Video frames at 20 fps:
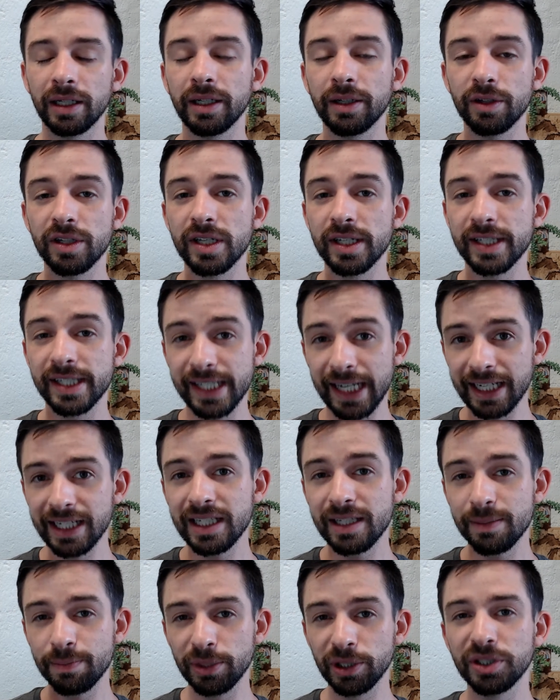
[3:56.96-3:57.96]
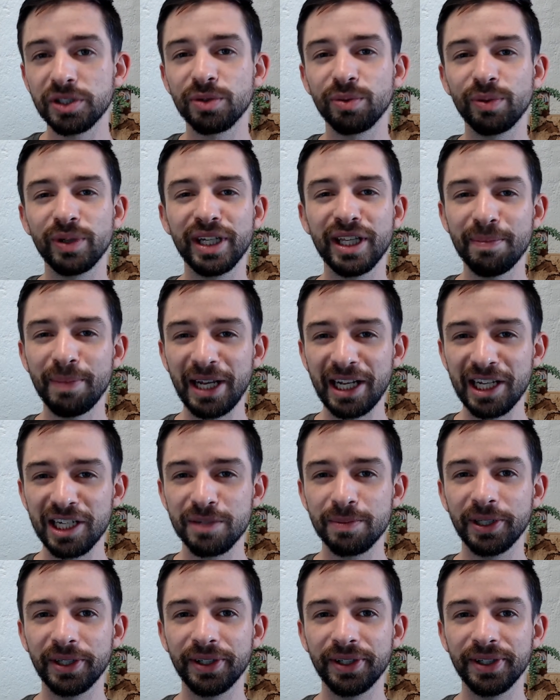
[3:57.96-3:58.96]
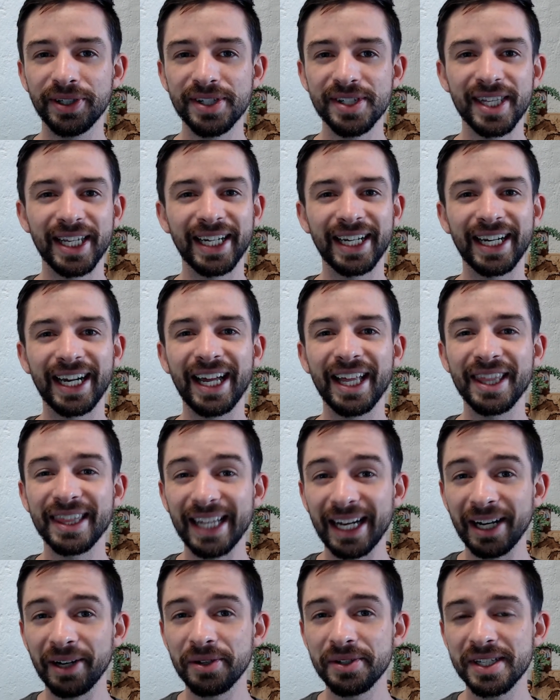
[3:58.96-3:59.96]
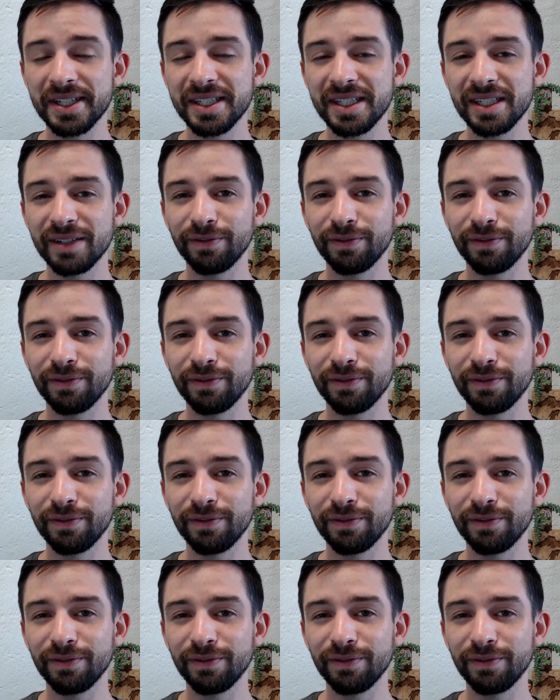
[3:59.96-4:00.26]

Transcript: sites built with page builders that got thousands of